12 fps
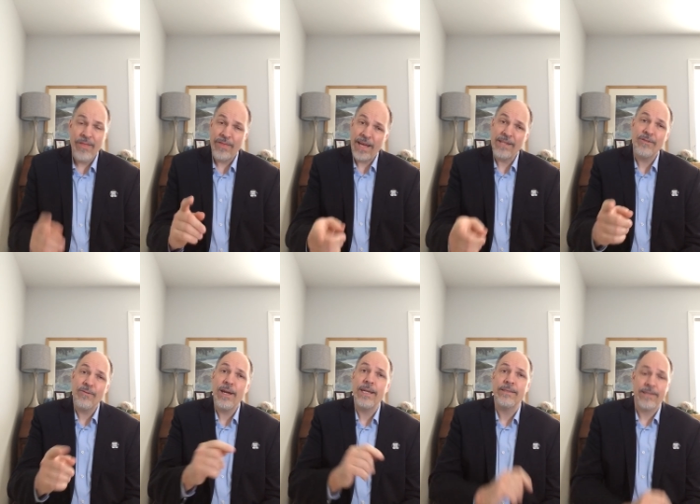"That's
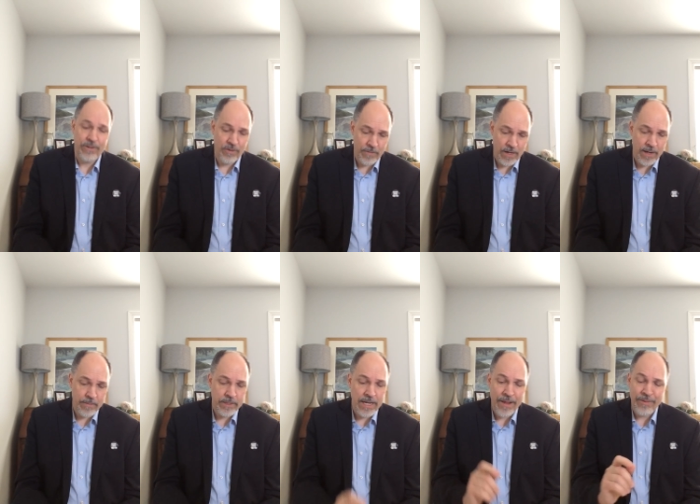right," said her
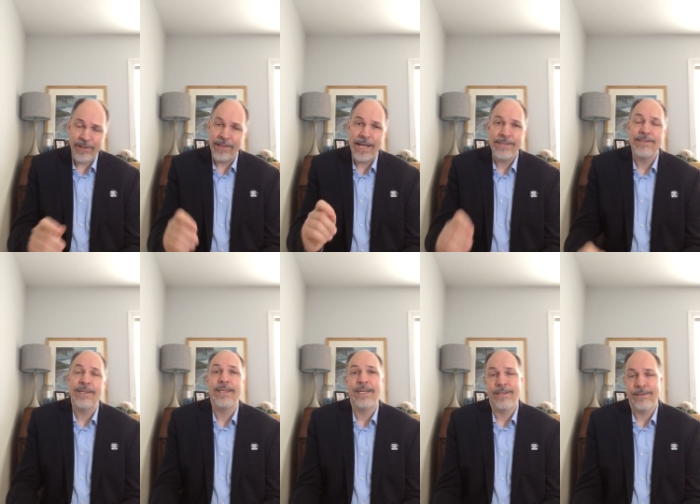moms, "and the
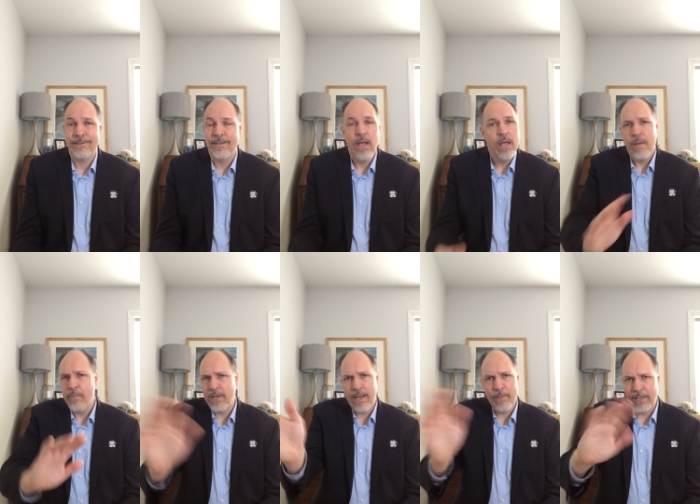lesson is,"
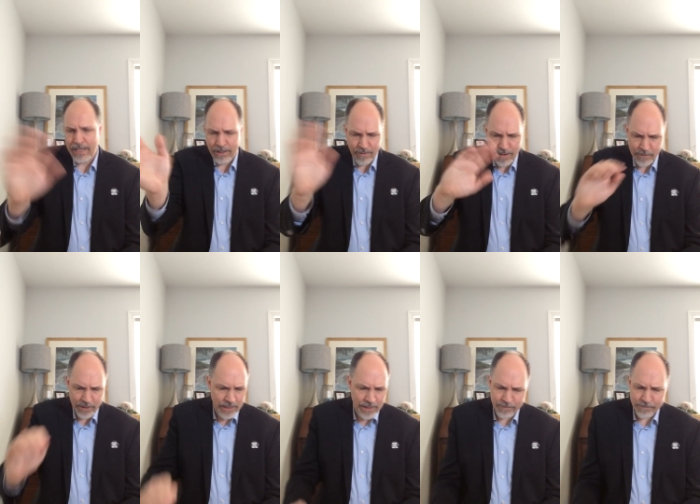but Emily
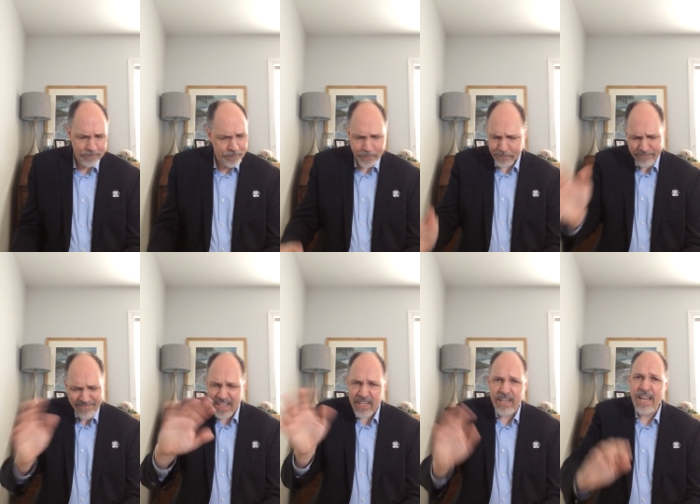interrupted them.
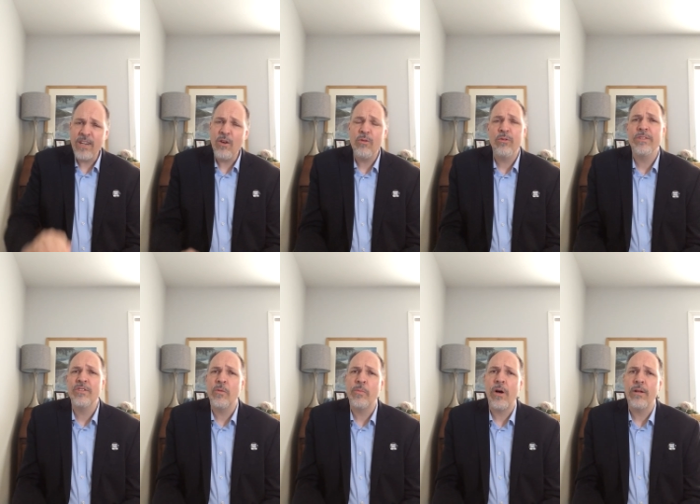"Can I go
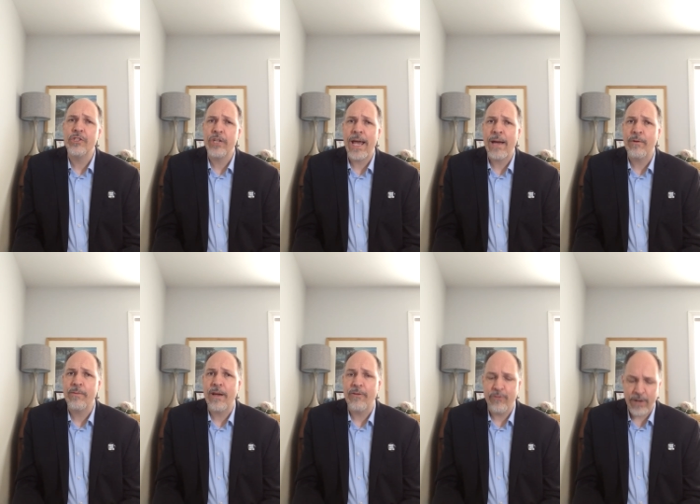crystal ball chat with
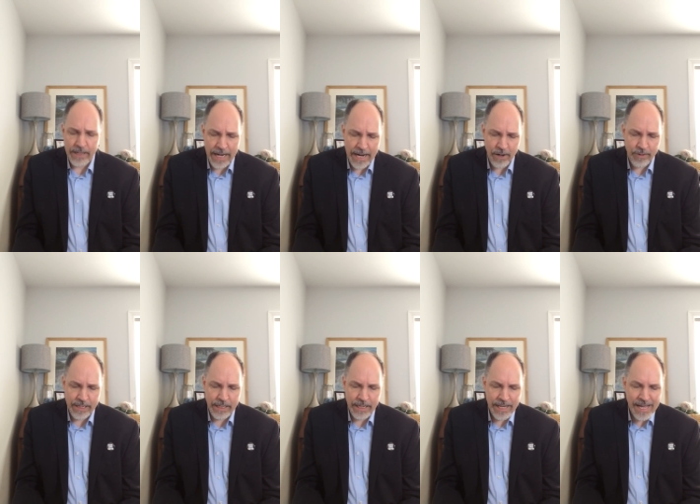my friend
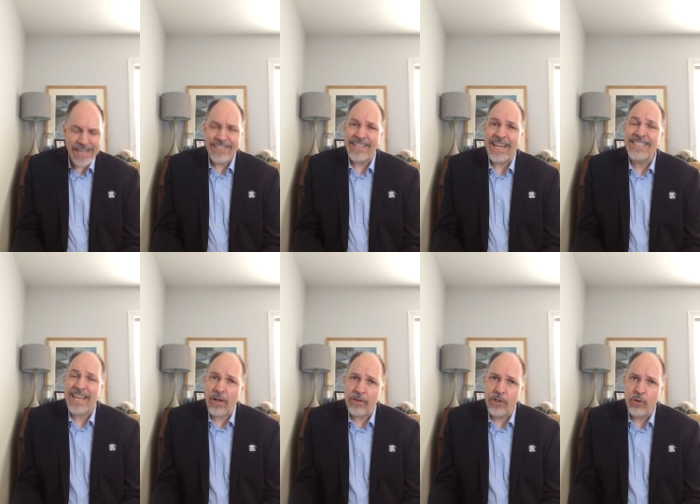Harry? Did I
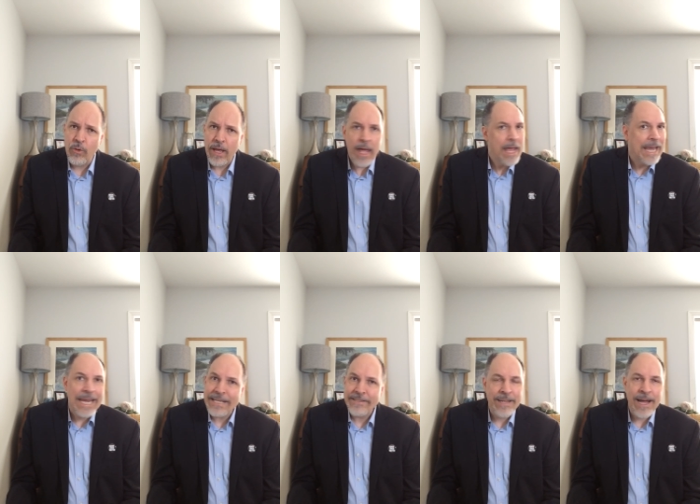tell you?
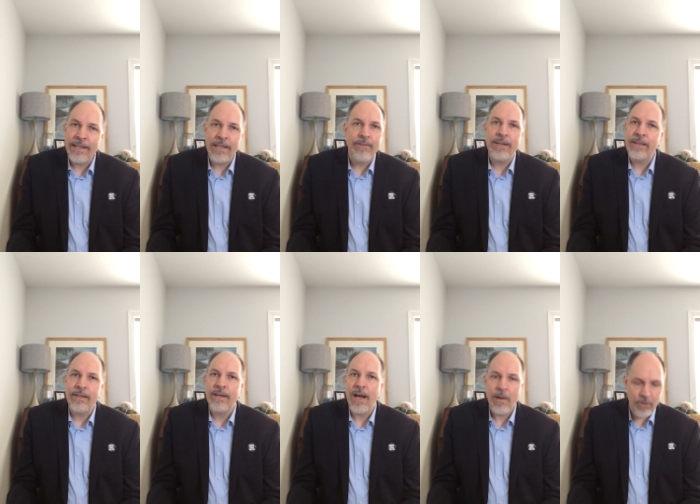He's not living in
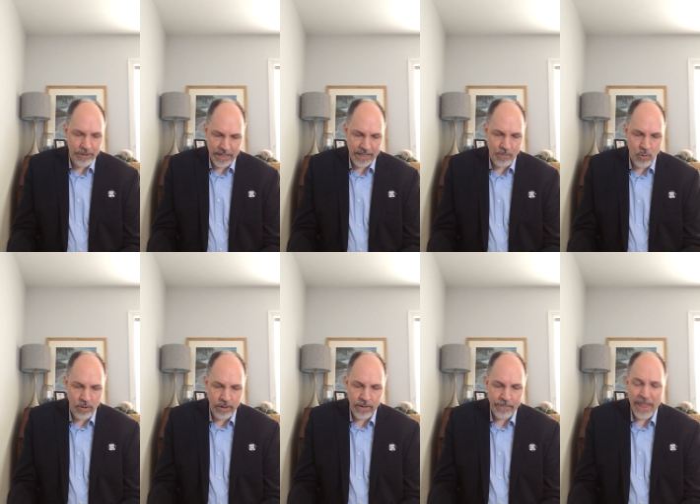the cupboard
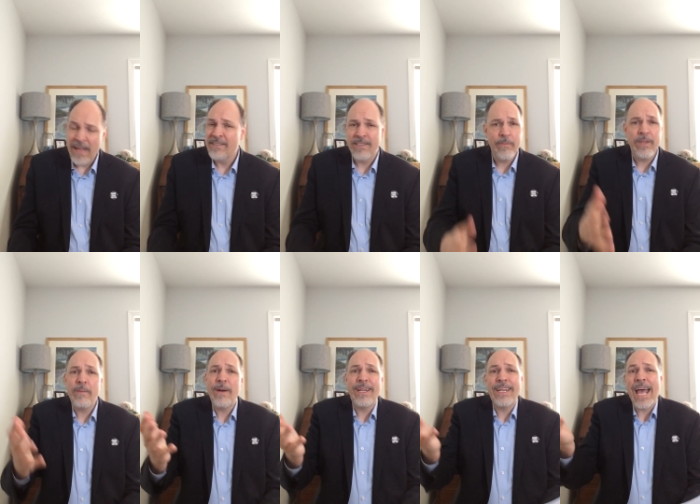anymore. Something
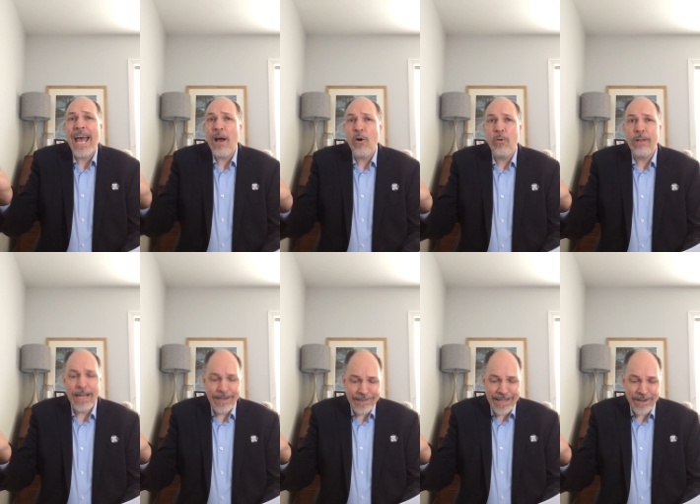about an owl
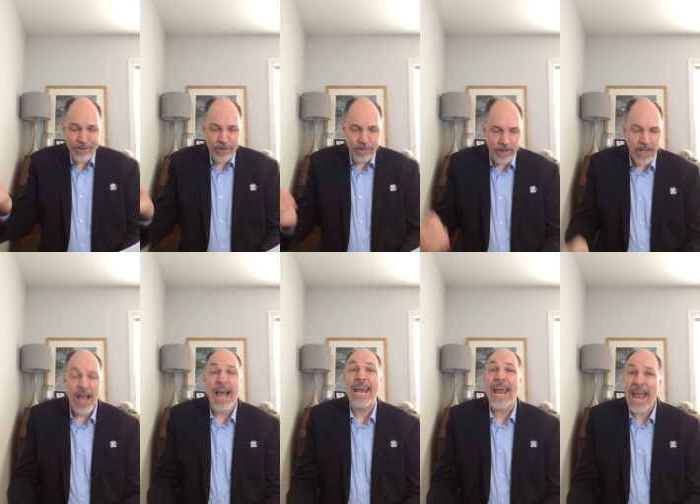and a letter.
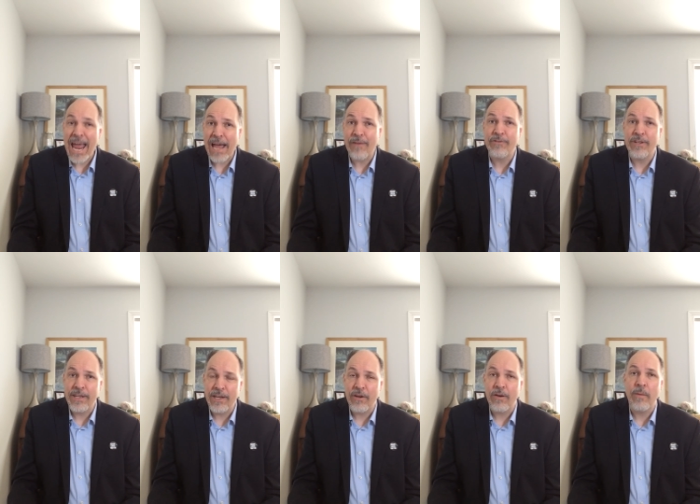I have to
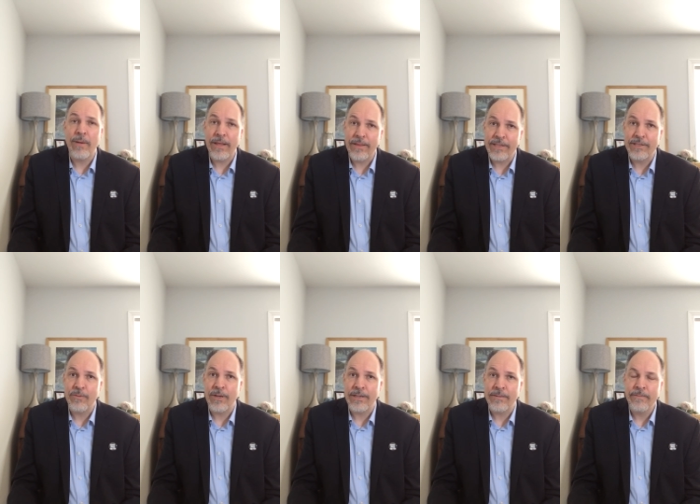hear about this
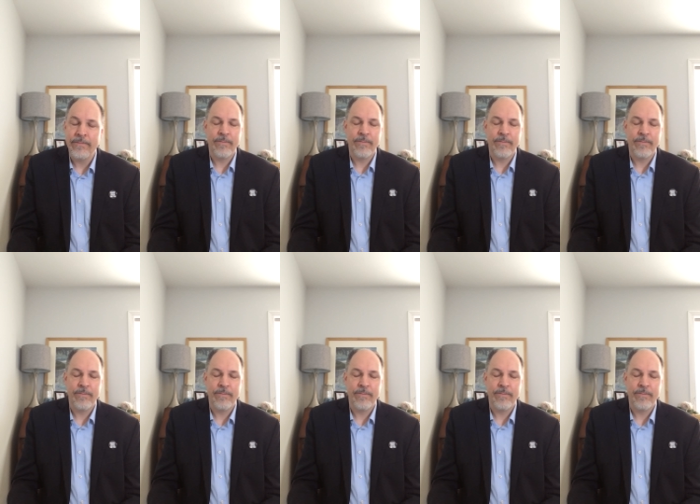one."